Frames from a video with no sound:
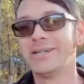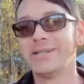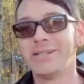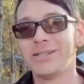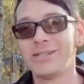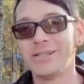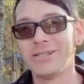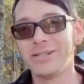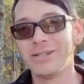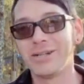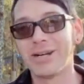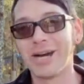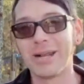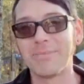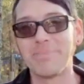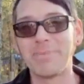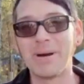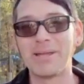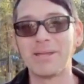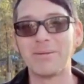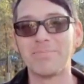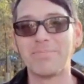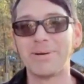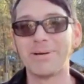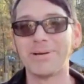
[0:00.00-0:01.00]
You got to pay
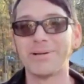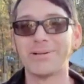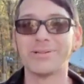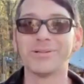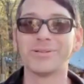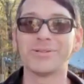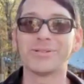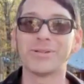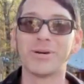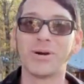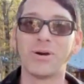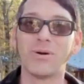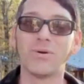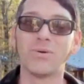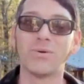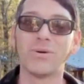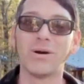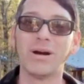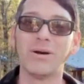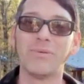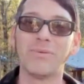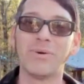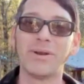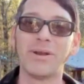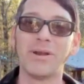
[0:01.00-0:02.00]
the bills. So
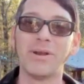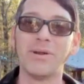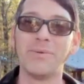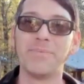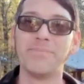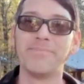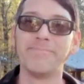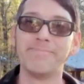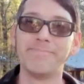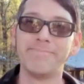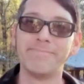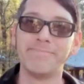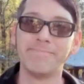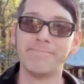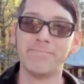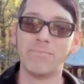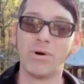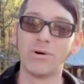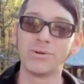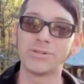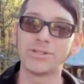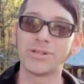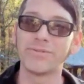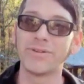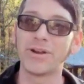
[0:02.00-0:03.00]
when
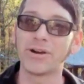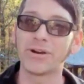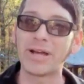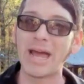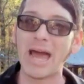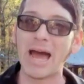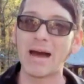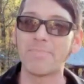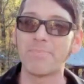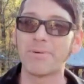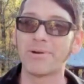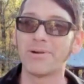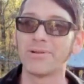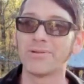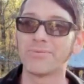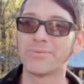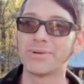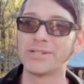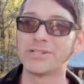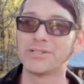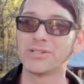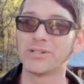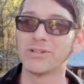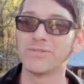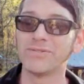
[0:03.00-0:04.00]
most of their capital and
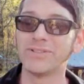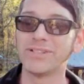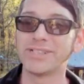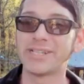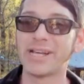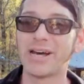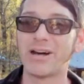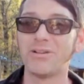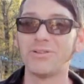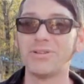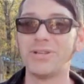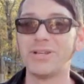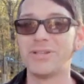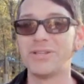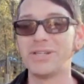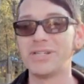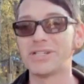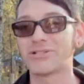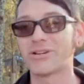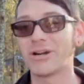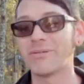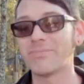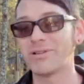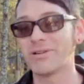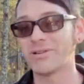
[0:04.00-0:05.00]
reserve is held in these
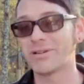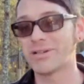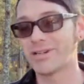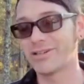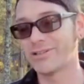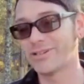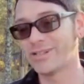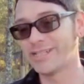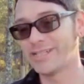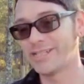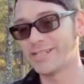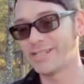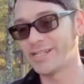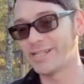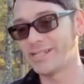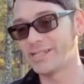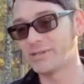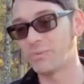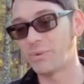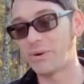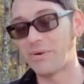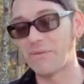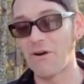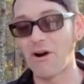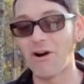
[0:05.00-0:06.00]
cryptocurrencies,
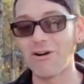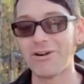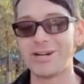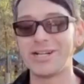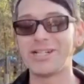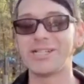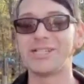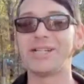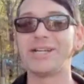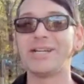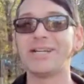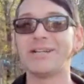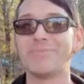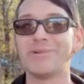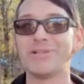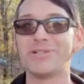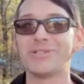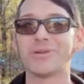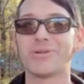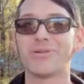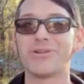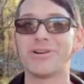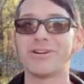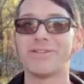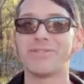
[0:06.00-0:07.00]
we've already seen a
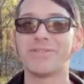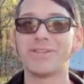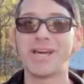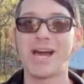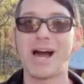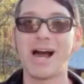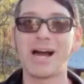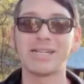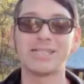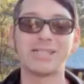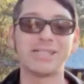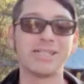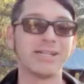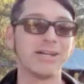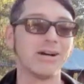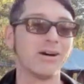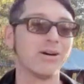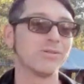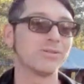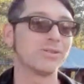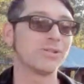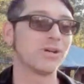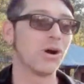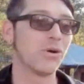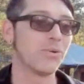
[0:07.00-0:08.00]
majority of the
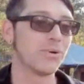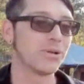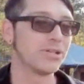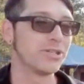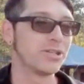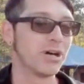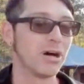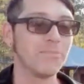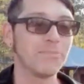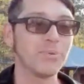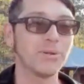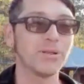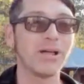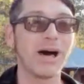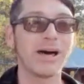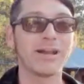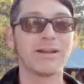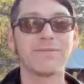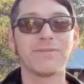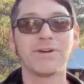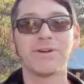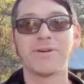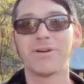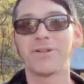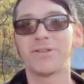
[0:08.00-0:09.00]
ICOs go and dump a lot of
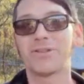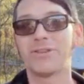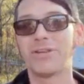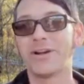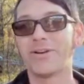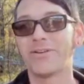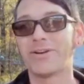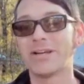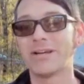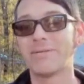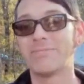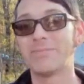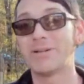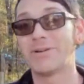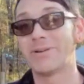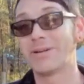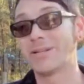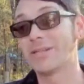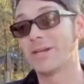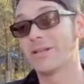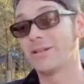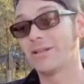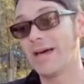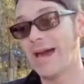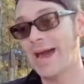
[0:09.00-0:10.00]
their Ethereum during
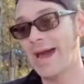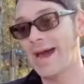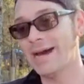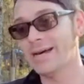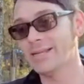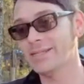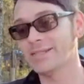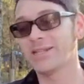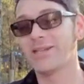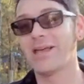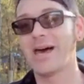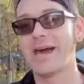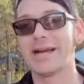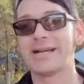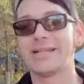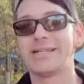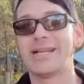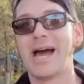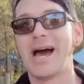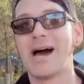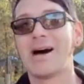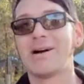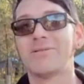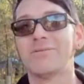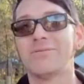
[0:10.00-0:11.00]
the last leg
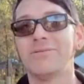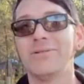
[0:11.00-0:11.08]
down,